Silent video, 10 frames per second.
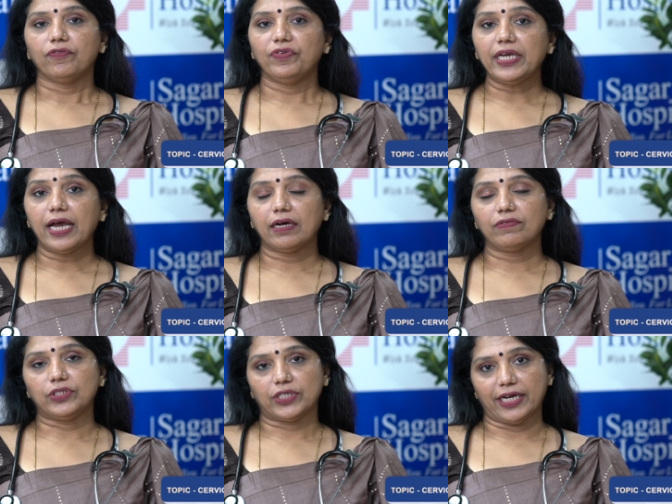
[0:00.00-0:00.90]
We have
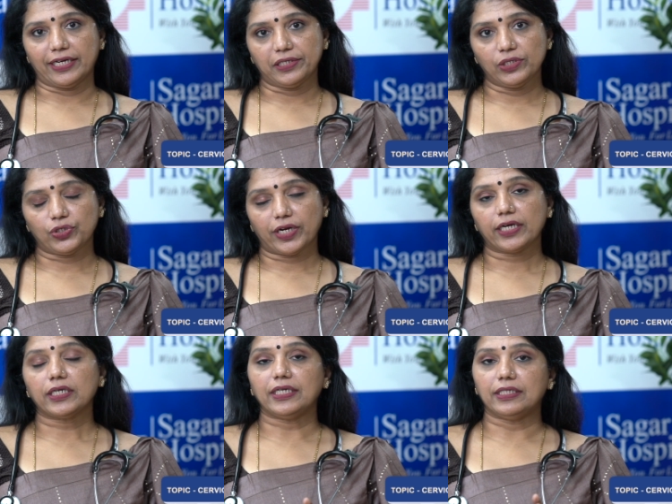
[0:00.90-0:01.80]
a genital
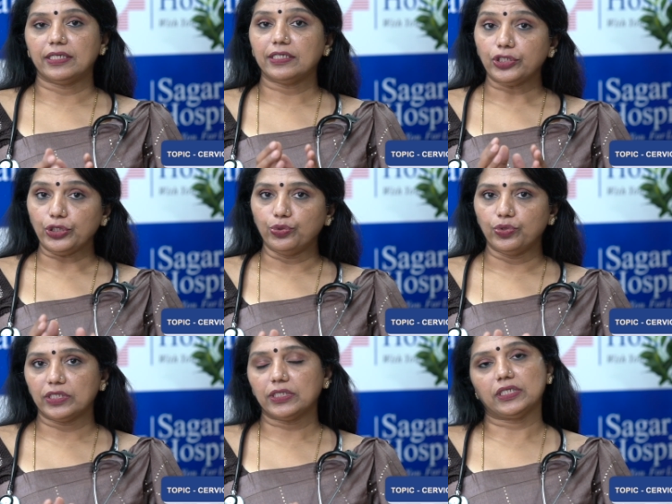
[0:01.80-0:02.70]
tract in the
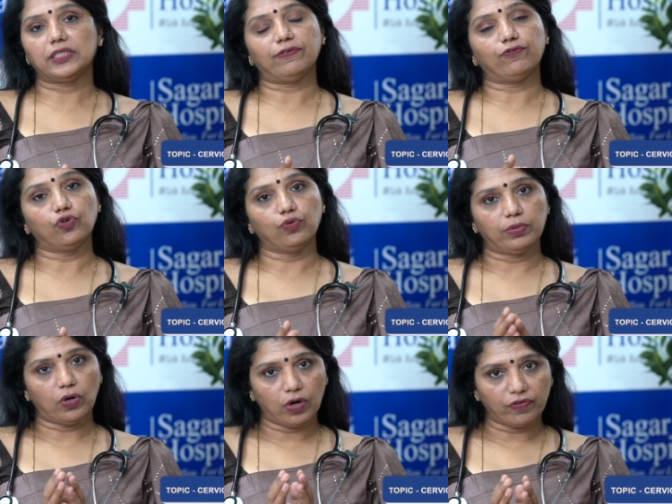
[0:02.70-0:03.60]
uterus is the womb
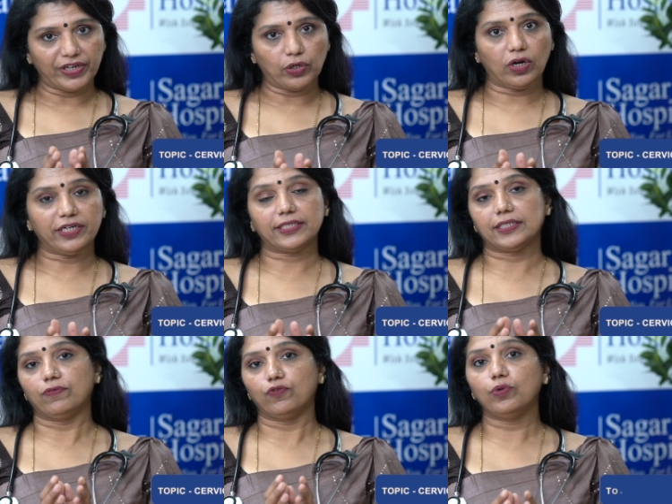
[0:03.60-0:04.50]
or we call it as
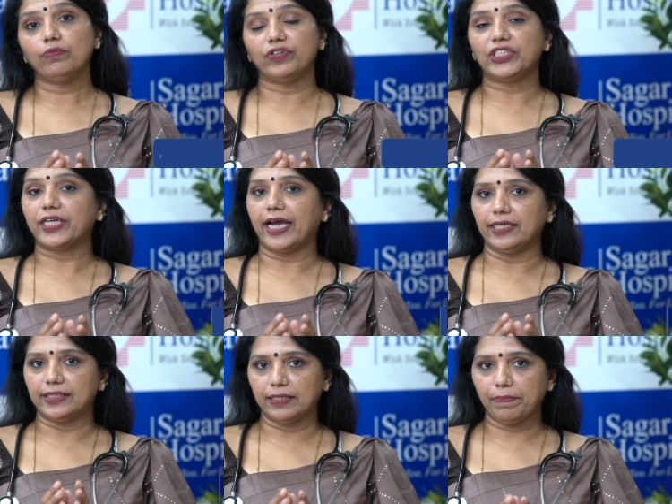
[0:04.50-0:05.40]
a womb which
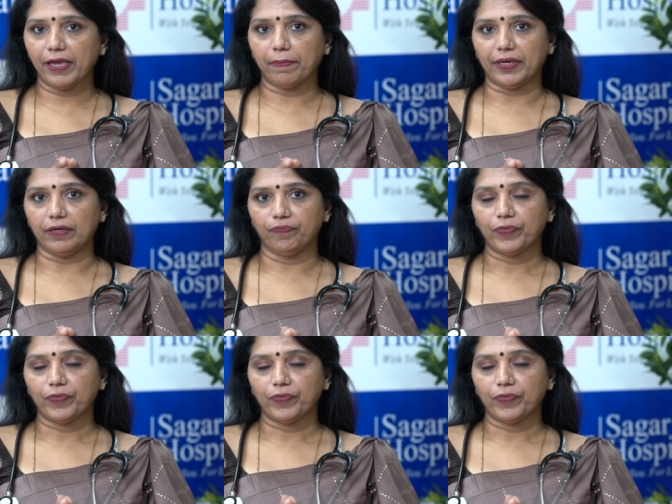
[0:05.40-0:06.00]
carries the baby.